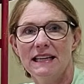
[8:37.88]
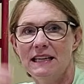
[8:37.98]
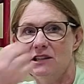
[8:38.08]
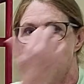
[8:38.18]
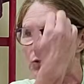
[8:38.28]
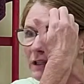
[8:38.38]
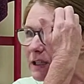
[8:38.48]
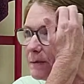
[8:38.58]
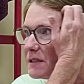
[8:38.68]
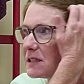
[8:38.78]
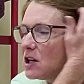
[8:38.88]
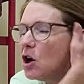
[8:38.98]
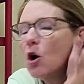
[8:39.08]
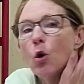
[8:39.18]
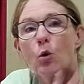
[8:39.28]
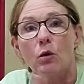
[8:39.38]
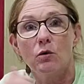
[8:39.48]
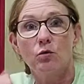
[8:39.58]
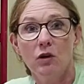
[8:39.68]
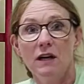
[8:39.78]
any drips or
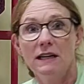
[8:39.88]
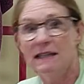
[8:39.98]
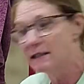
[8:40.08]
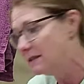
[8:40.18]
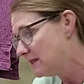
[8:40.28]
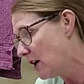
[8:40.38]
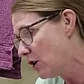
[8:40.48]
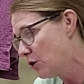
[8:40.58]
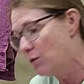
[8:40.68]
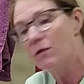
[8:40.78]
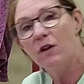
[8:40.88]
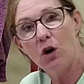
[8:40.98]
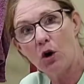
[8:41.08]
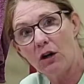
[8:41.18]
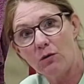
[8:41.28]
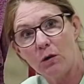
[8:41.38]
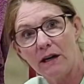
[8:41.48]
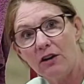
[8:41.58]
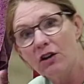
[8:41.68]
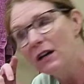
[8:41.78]
runs on the
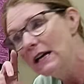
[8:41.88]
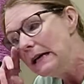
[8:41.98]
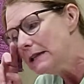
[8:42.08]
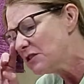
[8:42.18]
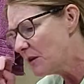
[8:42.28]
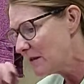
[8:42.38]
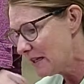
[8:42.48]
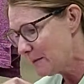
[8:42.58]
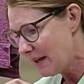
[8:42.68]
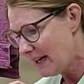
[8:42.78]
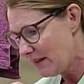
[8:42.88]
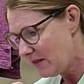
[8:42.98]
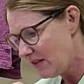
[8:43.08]
hardware. So I'm going to paint